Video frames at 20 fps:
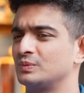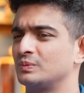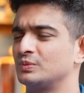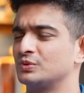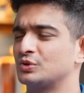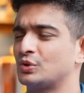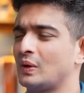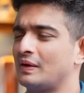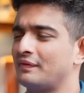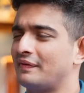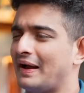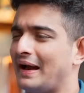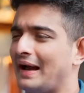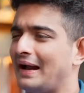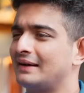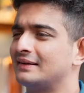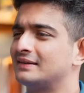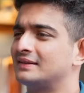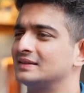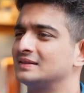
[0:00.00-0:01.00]
so, I've
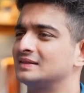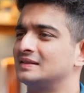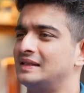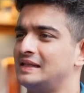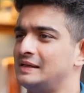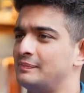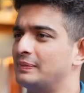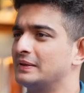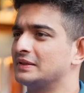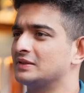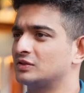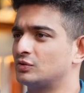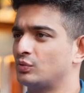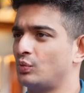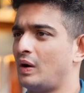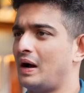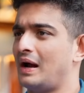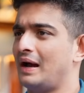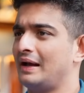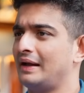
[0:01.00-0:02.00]
had this deepest
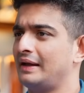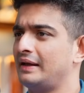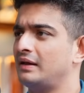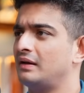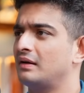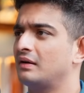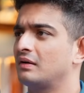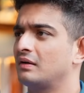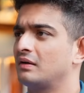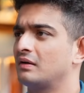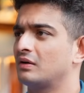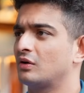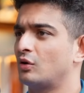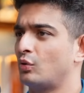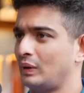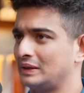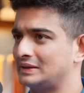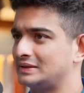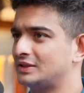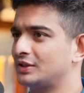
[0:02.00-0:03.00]
why
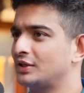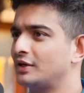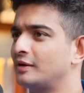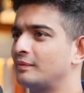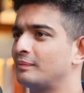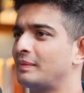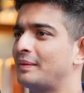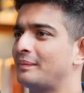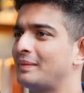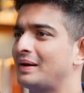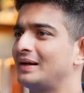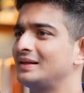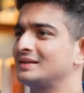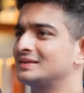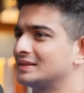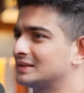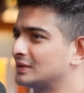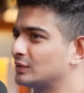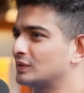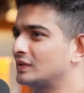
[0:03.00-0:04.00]
question in my mind
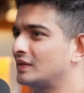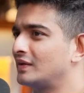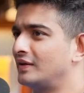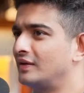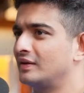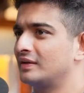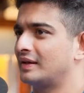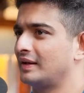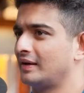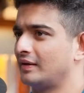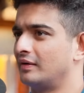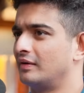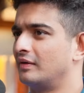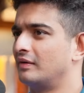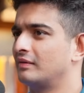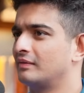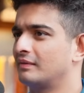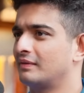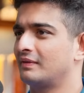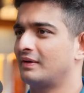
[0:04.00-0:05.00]
since I was a little kid.
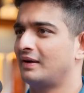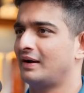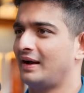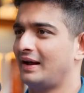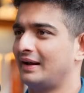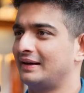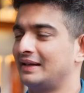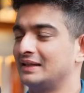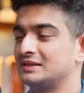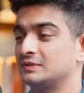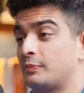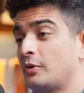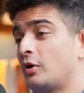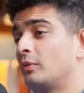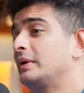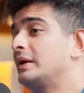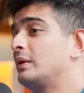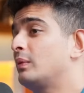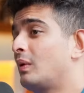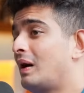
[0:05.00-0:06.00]
And that's
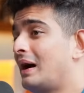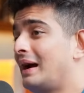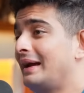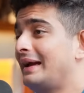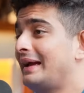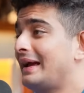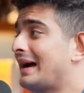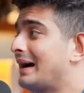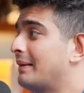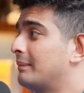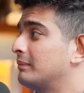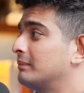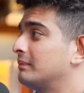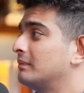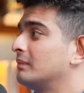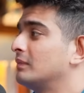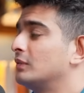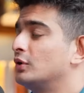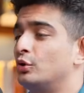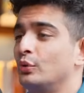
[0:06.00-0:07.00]
probably why
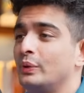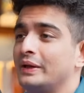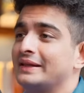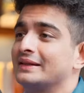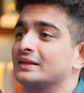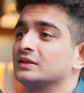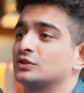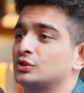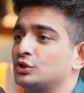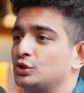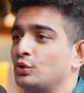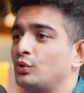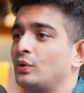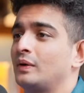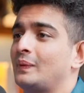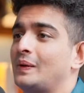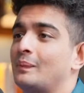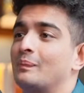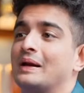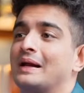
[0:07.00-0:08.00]
I'm doing this show
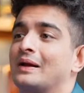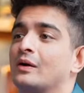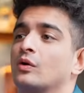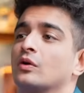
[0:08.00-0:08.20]
and we bring